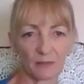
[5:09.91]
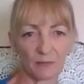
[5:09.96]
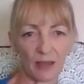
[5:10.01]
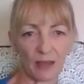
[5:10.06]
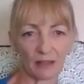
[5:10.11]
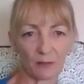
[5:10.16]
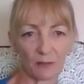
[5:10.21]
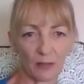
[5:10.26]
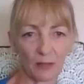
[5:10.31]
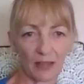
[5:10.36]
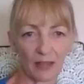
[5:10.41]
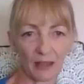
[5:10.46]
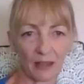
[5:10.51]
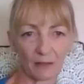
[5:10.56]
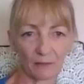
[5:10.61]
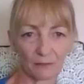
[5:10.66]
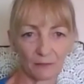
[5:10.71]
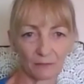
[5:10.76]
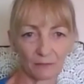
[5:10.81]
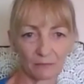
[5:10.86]
fact that we
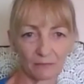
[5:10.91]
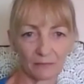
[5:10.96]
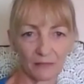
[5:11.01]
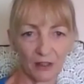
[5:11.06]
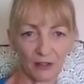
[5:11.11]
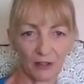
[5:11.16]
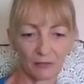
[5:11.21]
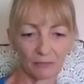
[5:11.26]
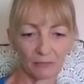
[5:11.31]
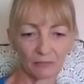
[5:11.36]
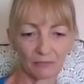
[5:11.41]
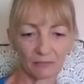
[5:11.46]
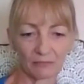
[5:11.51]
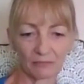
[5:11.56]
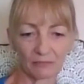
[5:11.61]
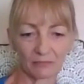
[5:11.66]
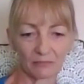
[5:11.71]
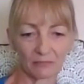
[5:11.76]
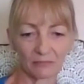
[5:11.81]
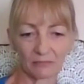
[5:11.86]
have, you know,
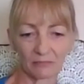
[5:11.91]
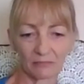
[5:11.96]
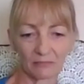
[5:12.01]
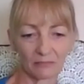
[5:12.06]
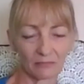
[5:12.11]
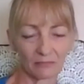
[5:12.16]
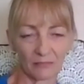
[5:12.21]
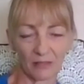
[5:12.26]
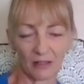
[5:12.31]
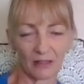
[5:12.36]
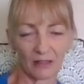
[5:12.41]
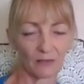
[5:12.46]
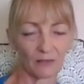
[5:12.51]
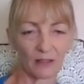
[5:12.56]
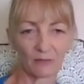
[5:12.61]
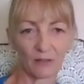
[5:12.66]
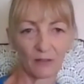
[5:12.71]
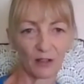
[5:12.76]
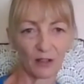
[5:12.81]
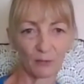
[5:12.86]
I live in
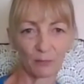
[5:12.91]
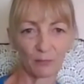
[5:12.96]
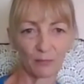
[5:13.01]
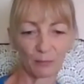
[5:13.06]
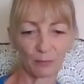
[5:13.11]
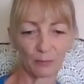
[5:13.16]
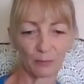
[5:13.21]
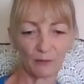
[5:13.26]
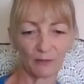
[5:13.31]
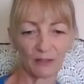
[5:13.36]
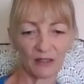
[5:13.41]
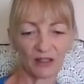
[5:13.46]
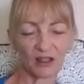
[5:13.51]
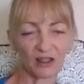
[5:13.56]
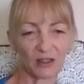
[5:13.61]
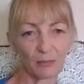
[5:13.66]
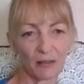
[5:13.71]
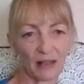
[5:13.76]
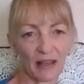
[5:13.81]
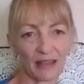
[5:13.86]
a very
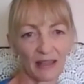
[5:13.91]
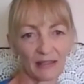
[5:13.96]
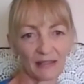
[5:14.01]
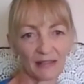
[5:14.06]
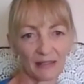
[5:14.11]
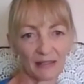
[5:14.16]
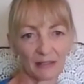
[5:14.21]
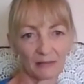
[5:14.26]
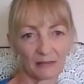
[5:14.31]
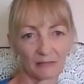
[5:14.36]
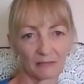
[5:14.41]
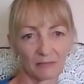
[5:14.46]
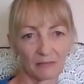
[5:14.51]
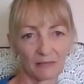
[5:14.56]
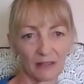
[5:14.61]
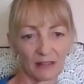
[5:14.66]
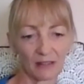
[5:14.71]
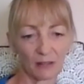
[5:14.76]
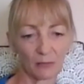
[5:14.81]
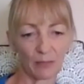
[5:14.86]
privileged place, and
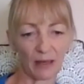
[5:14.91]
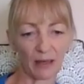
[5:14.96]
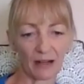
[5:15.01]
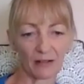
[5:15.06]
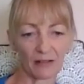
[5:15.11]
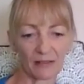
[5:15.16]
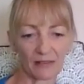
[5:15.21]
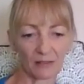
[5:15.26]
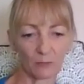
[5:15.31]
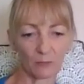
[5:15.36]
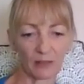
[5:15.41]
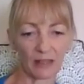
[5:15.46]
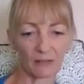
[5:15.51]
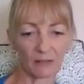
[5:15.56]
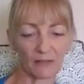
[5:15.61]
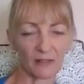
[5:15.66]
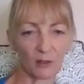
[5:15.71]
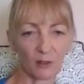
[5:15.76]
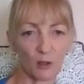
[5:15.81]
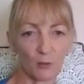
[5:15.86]
in comparison, we have
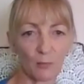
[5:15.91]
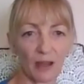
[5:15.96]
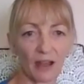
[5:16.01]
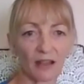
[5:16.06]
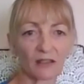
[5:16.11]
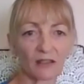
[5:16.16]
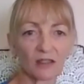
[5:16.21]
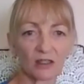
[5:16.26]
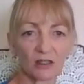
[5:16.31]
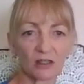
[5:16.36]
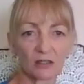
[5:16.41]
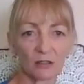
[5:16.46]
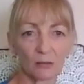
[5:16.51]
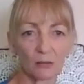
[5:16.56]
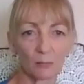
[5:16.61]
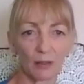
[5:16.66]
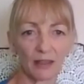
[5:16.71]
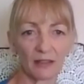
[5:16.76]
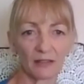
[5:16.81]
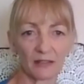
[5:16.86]
so much
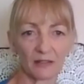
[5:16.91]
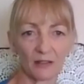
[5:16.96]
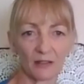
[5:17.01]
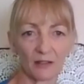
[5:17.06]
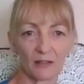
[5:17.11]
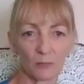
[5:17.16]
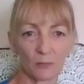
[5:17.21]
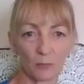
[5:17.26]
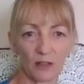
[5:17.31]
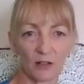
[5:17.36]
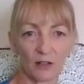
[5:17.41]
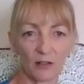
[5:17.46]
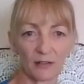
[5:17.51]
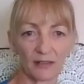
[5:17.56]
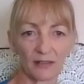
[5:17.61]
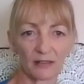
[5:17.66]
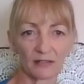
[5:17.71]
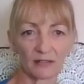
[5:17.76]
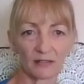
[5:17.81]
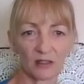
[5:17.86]
compared to those
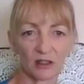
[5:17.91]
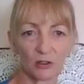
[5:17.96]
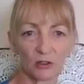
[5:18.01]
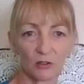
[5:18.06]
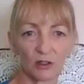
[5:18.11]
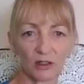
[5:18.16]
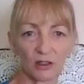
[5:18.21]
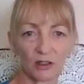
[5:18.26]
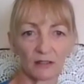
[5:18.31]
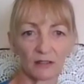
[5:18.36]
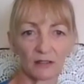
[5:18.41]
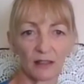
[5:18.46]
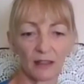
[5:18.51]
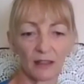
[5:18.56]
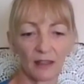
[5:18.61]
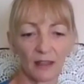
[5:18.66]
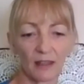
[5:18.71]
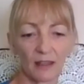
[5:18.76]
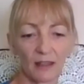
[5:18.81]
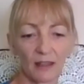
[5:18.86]
widows and children
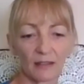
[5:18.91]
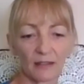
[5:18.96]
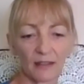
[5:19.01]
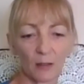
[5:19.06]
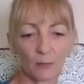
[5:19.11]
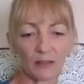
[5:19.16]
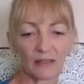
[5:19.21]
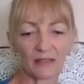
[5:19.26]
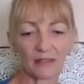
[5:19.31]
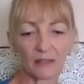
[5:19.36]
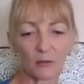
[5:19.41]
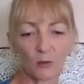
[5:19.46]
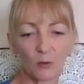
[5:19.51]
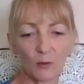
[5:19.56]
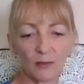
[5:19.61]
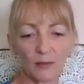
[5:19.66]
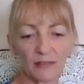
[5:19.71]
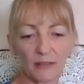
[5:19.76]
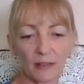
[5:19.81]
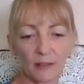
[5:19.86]
that we
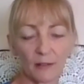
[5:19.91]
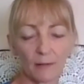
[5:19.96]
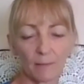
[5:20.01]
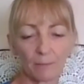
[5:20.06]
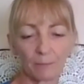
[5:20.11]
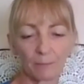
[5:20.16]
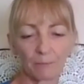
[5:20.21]
saw. So